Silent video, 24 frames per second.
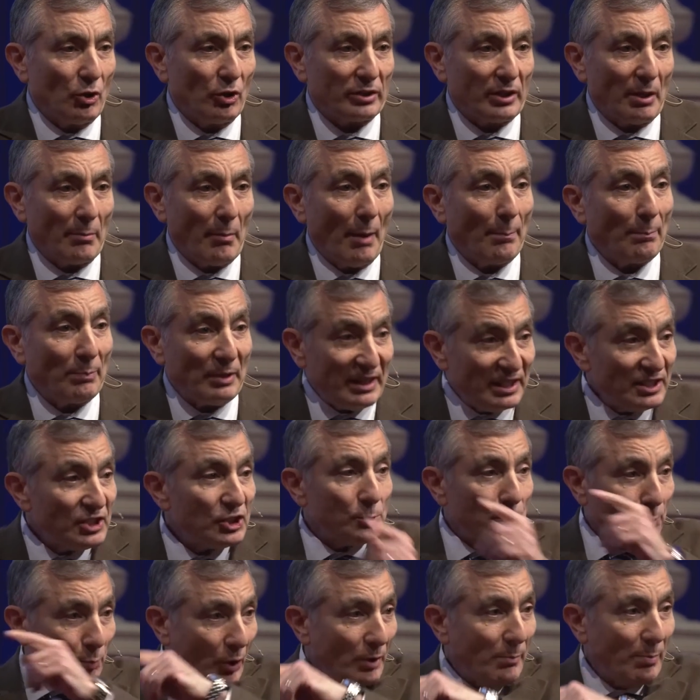to hook them up. But
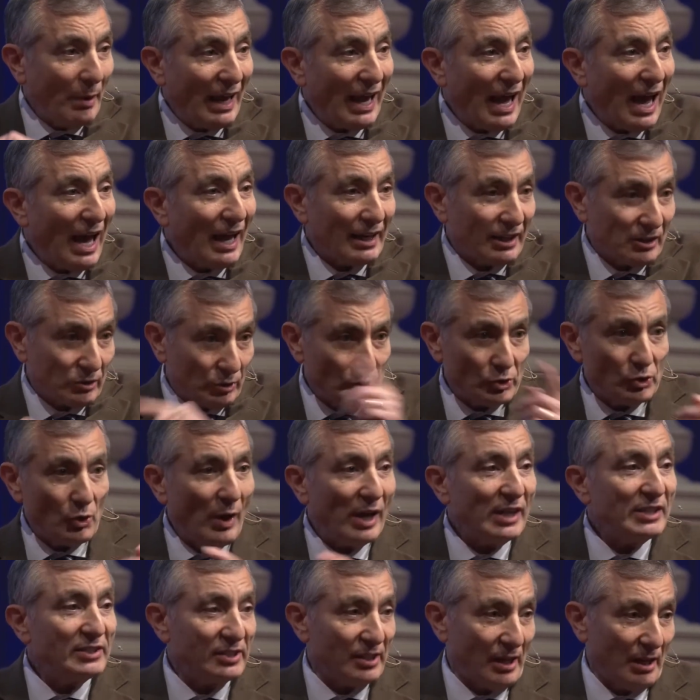this is prebiotic. There's
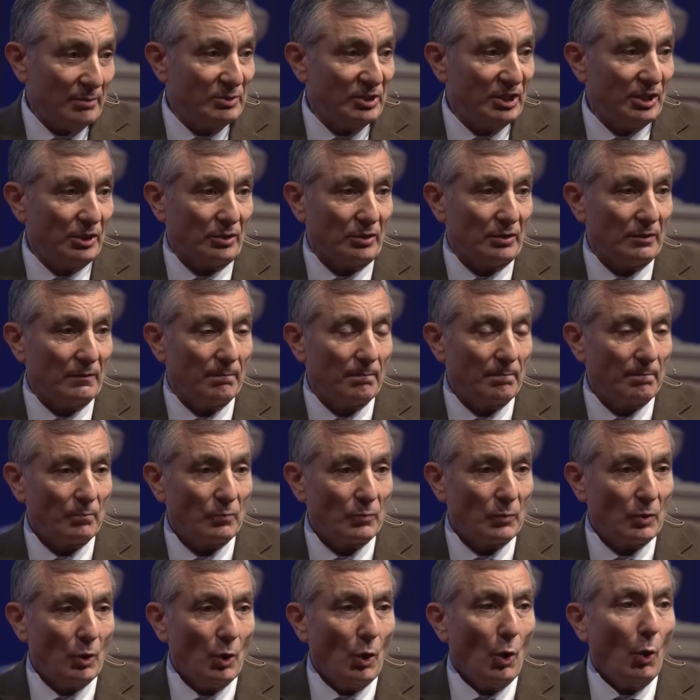no enzymes here.
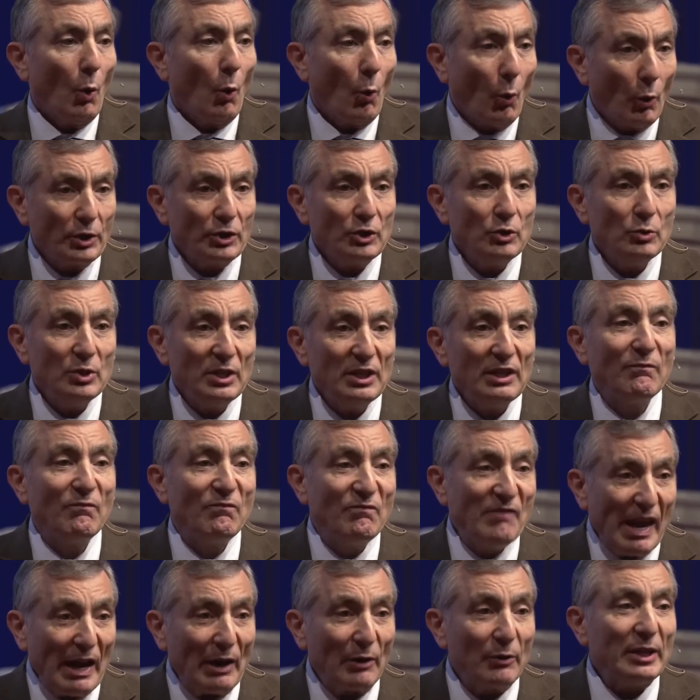Or you need
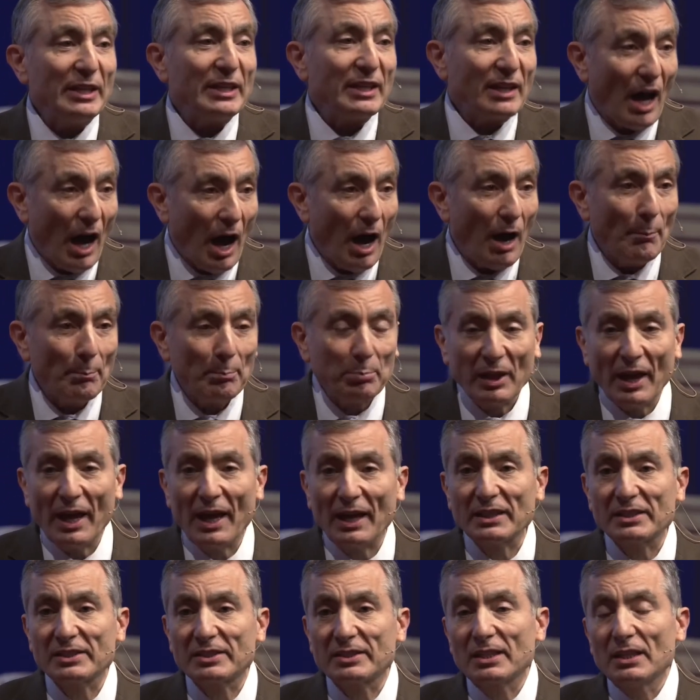very
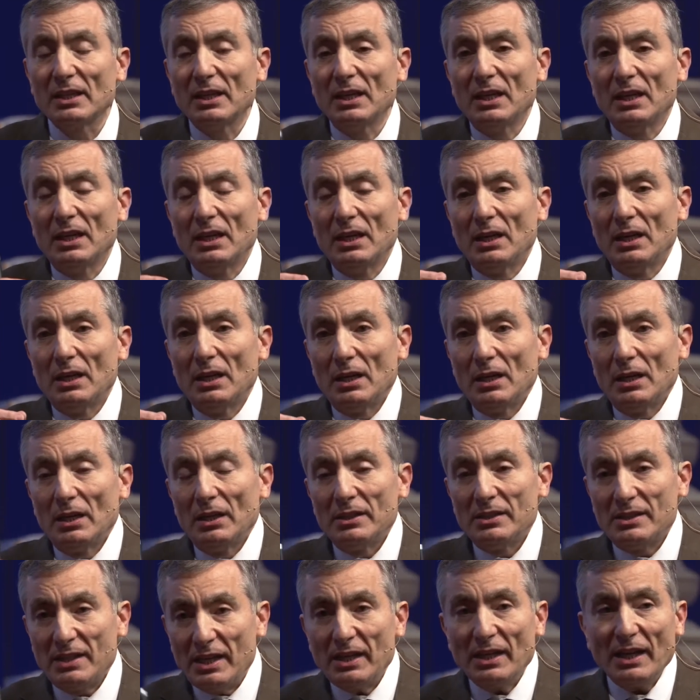complex
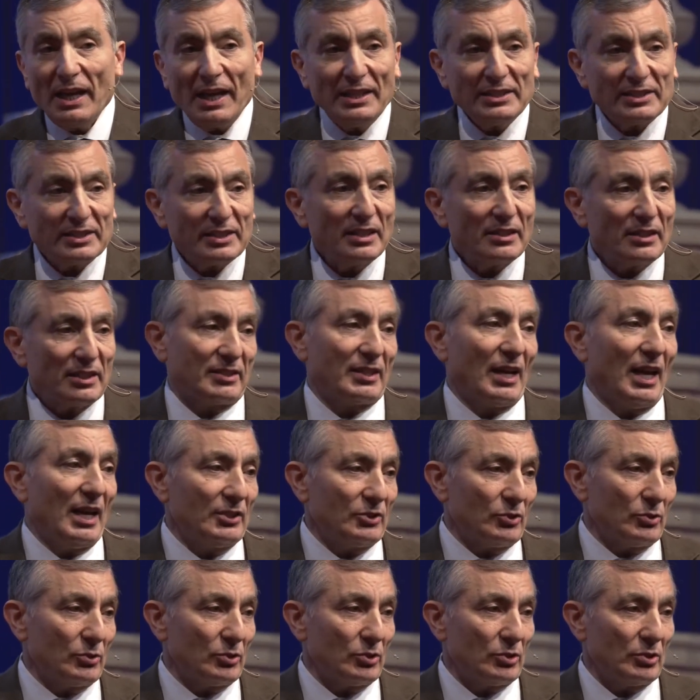DNA
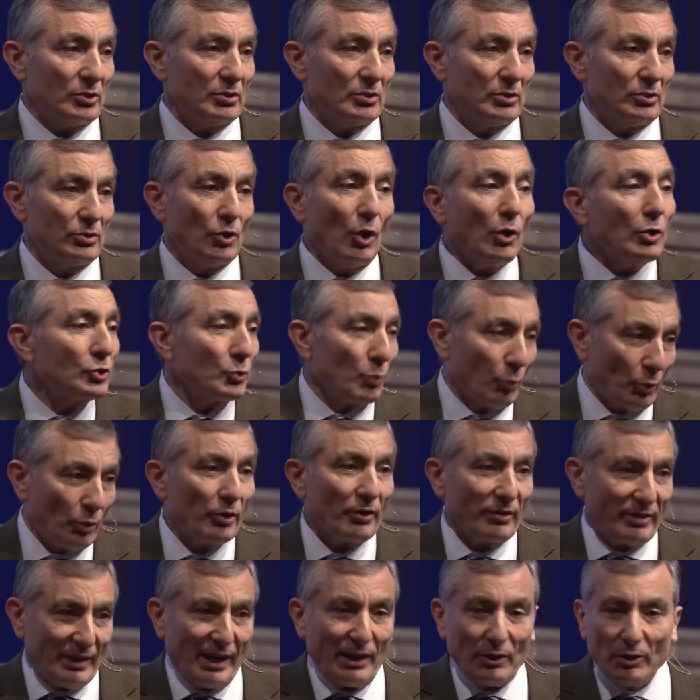synthesizers. Those
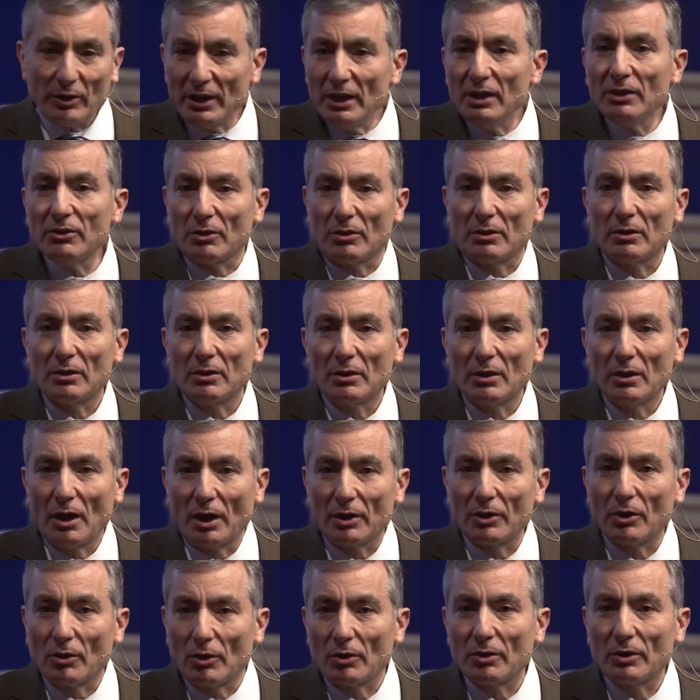weren't there either
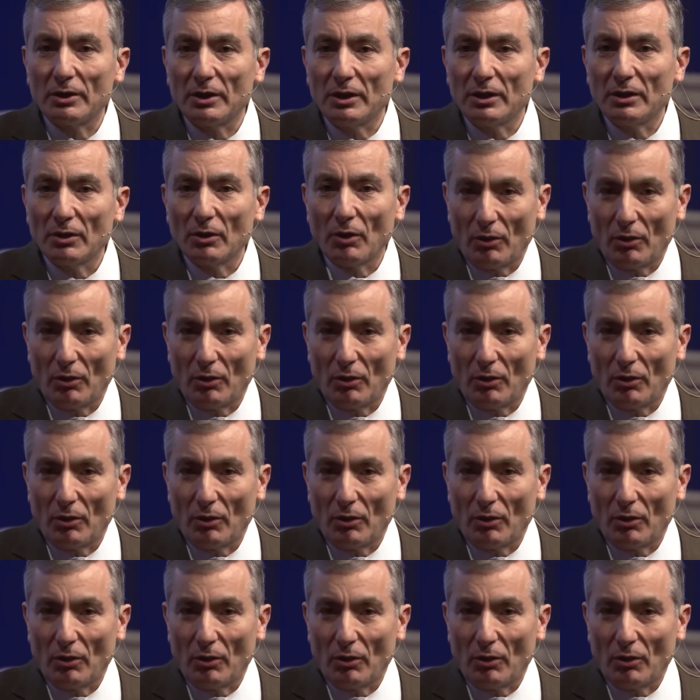on early